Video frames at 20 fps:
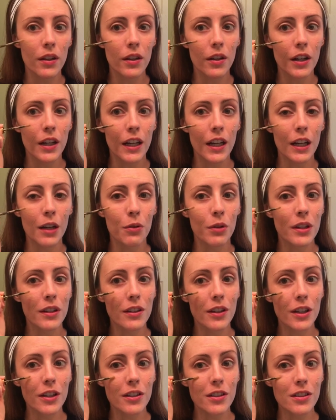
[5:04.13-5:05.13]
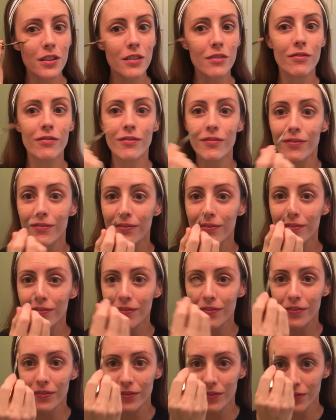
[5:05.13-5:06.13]
little kitty whiskers.
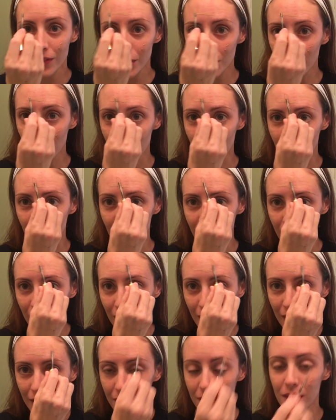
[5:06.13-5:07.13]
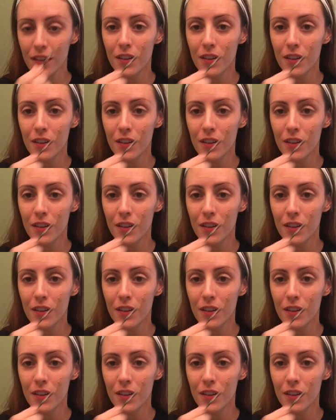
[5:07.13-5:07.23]
Who doesn't want that?